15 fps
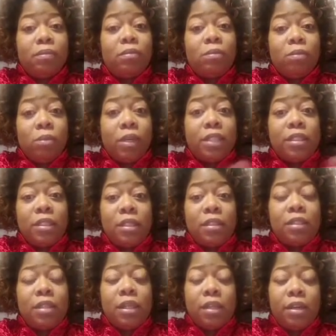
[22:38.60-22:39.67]

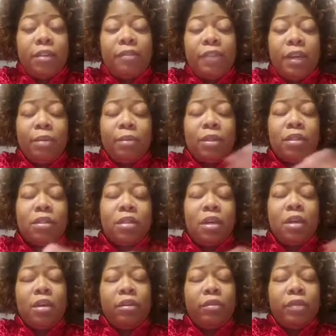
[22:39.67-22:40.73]
onesies, and their families
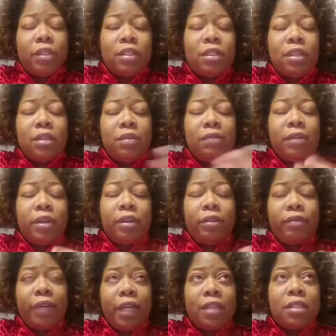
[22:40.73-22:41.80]
received their
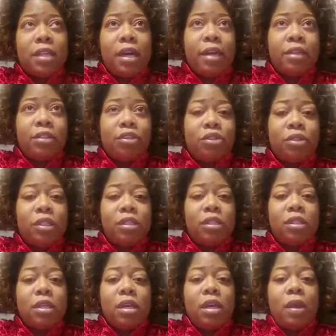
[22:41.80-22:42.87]
Valentine's
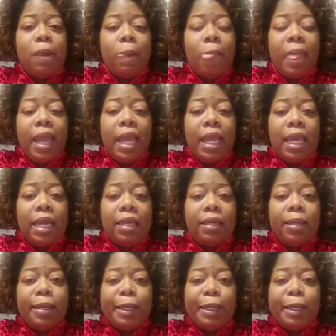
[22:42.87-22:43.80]
treats. And